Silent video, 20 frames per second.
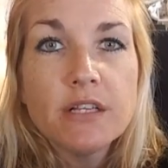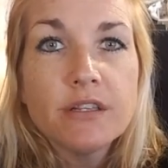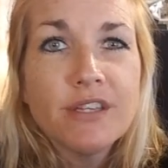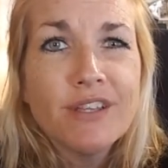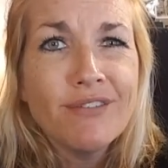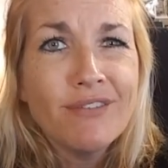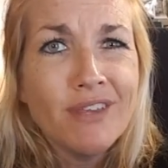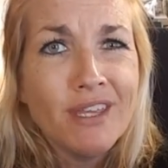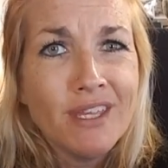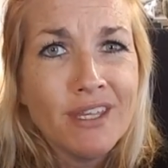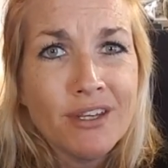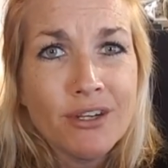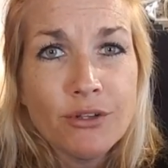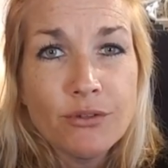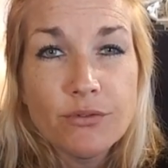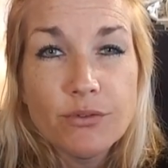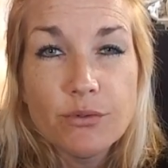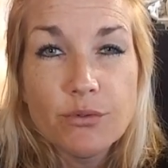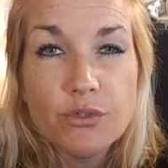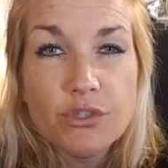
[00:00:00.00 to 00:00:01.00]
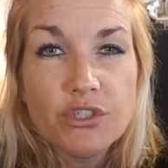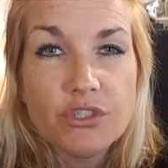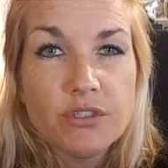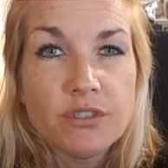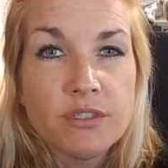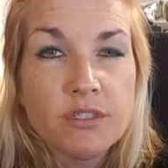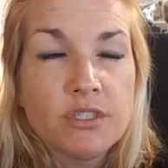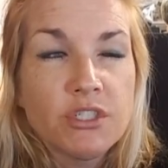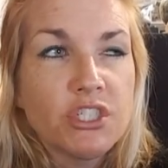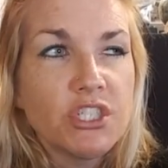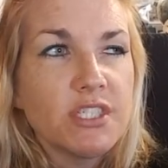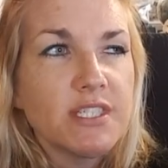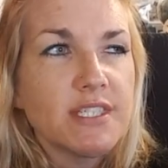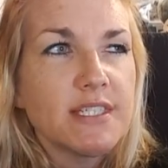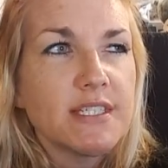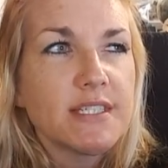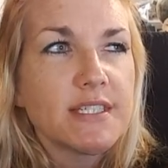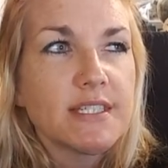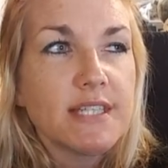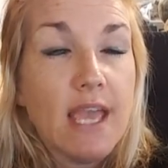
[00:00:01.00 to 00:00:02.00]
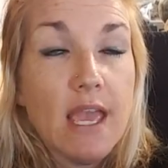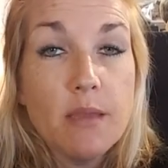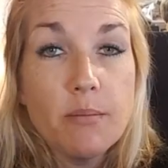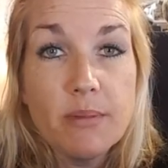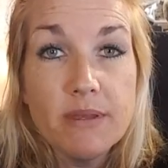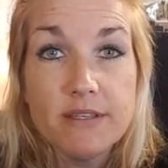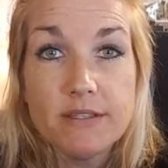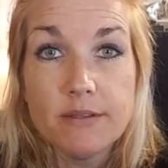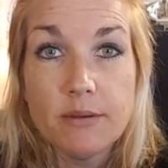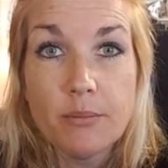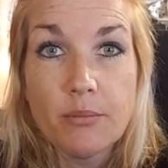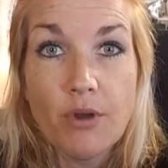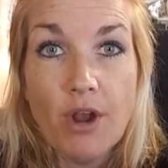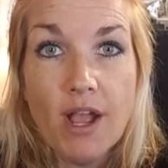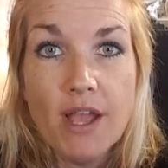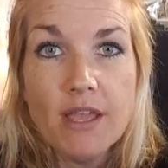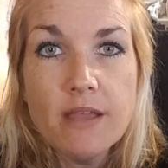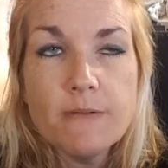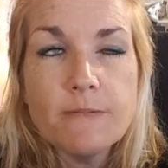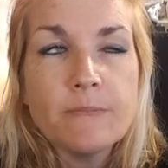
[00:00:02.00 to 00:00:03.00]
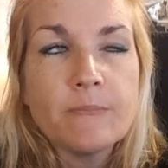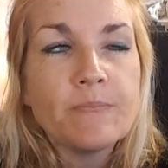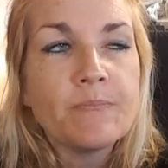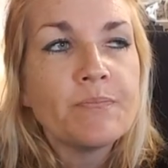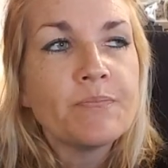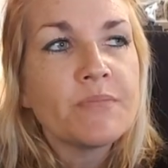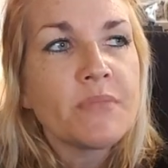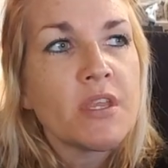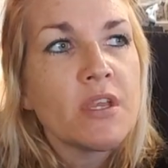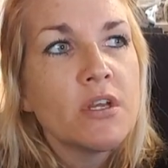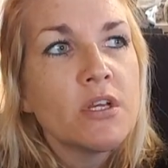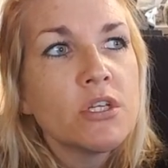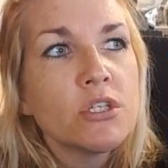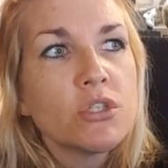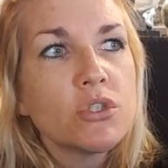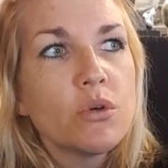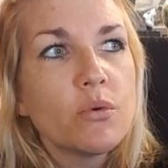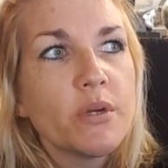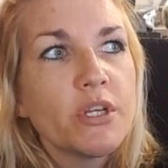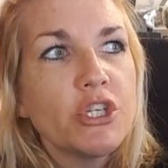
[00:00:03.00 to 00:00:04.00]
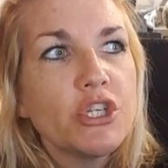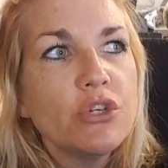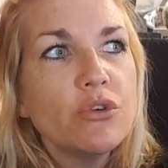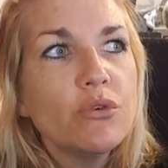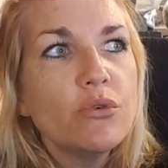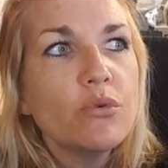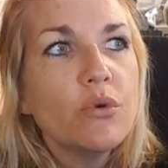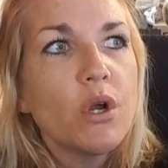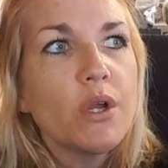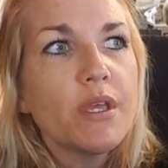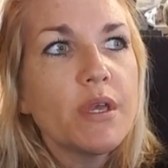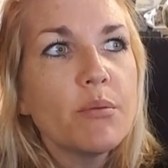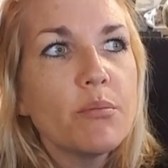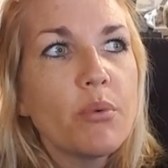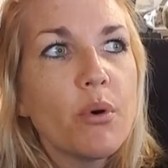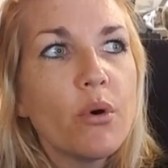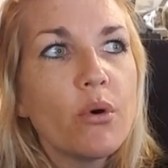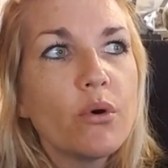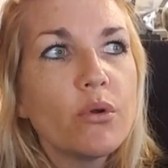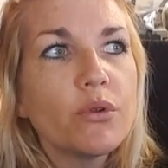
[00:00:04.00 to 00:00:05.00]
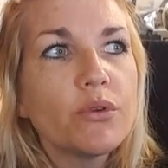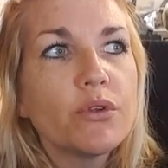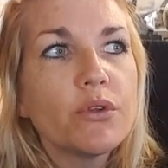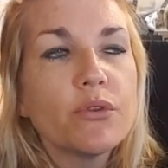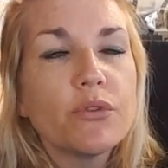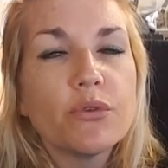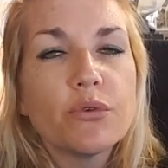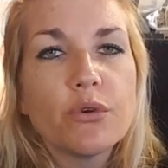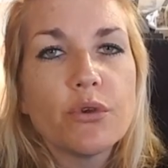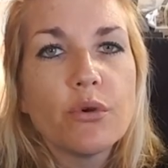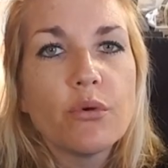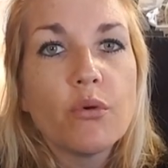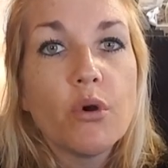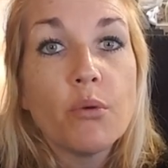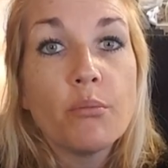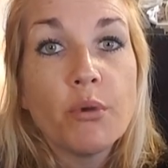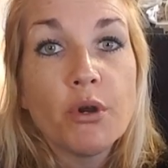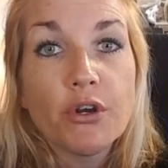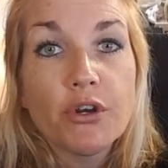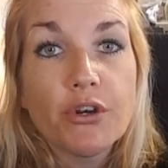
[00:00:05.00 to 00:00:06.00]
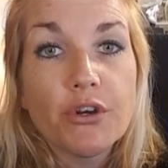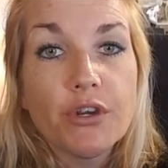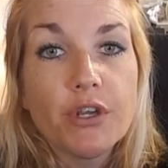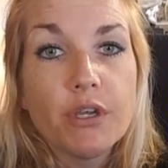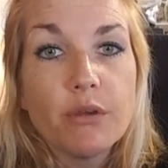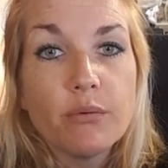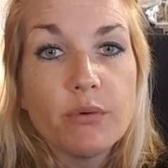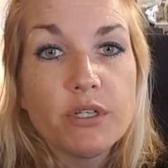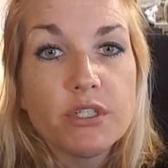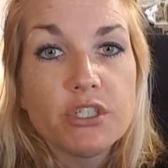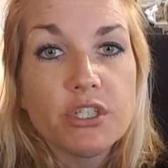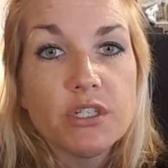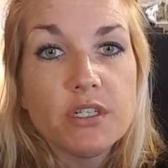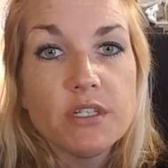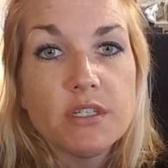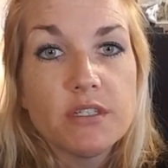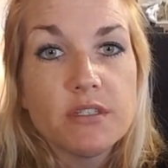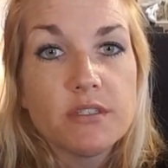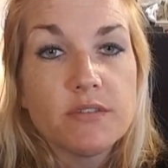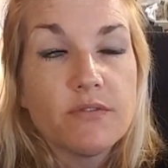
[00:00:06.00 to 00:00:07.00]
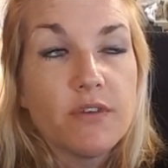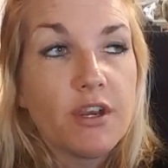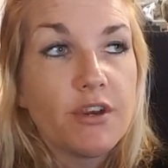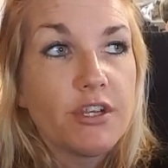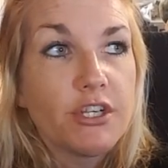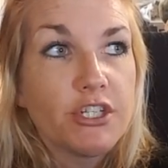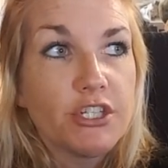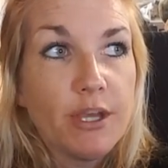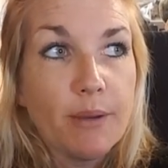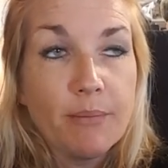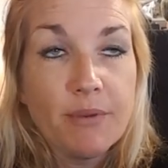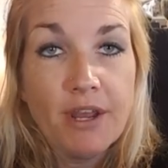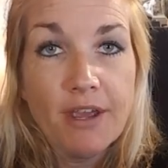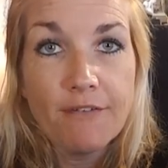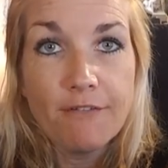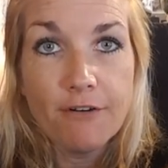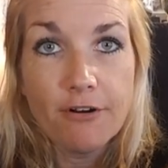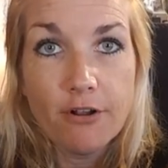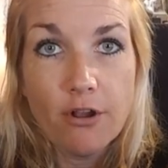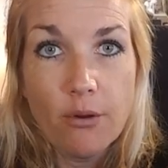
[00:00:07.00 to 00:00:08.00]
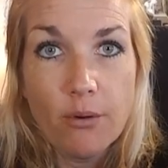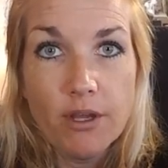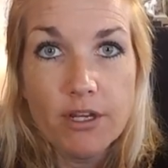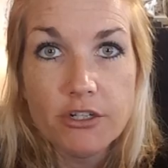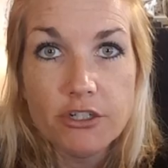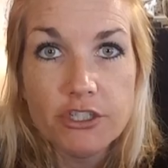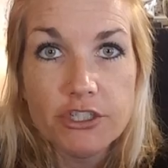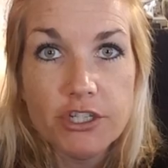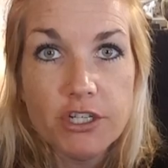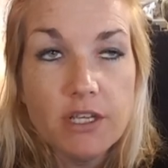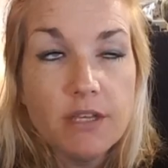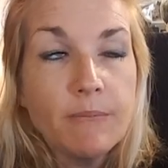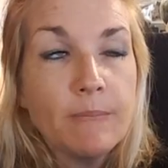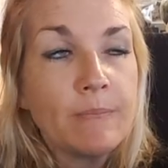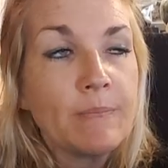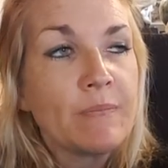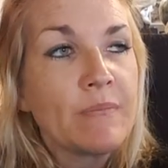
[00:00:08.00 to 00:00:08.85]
living in illusions, just escapism, right? So when you get pulled through a Mercury, which is very Gemini Virgo energy,